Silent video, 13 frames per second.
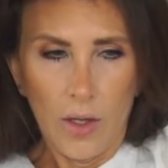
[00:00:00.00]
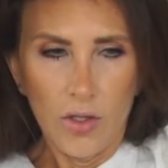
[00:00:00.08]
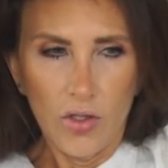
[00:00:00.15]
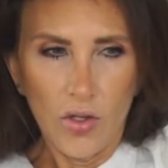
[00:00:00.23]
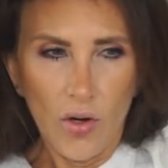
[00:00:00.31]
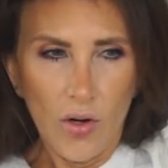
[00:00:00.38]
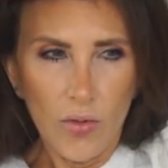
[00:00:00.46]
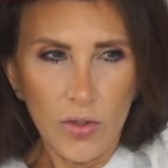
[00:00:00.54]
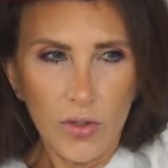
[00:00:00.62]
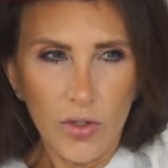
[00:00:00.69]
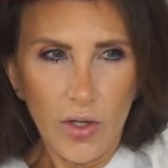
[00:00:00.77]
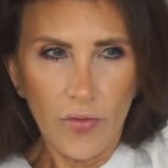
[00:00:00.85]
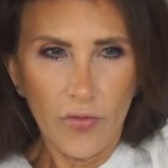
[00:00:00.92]
So I was
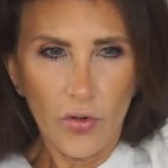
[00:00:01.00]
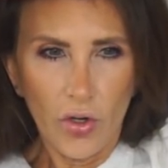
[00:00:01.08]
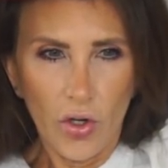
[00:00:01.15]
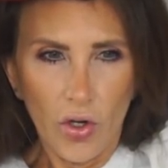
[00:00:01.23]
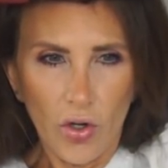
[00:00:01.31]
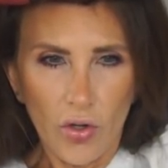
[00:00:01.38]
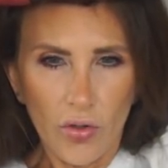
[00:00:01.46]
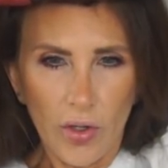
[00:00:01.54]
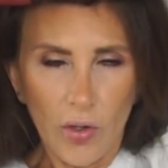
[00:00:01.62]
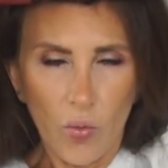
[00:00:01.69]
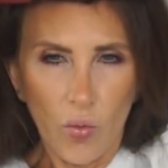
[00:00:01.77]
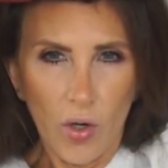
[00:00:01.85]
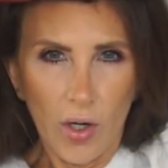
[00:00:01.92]
looking for a
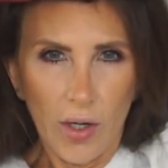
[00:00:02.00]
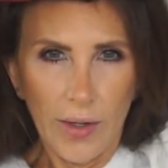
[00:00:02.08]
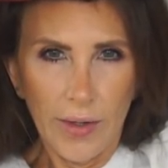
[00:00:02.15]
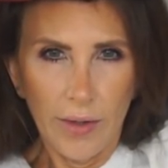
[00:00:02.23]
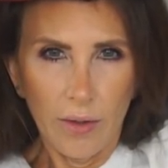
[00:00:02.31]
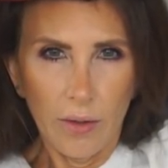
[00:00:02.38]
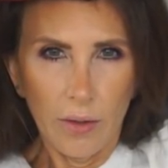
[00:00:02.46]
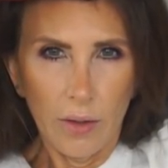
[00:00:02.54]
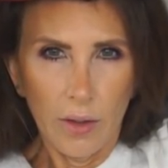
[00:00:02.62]
curling wand